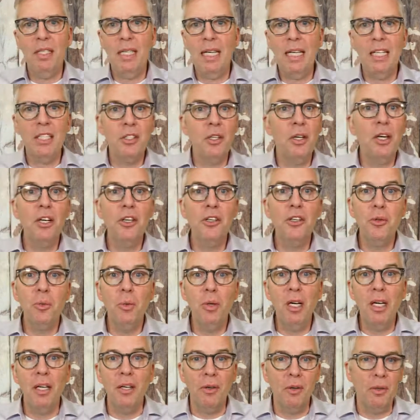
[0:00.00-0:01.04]
take as long as you
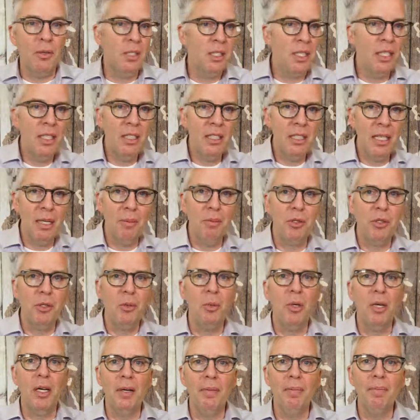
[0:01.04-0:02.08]
want or as little time as you
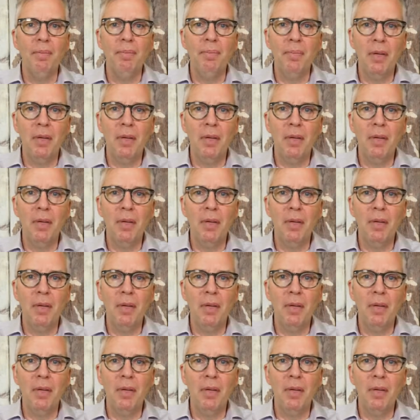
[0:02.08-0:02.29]
want.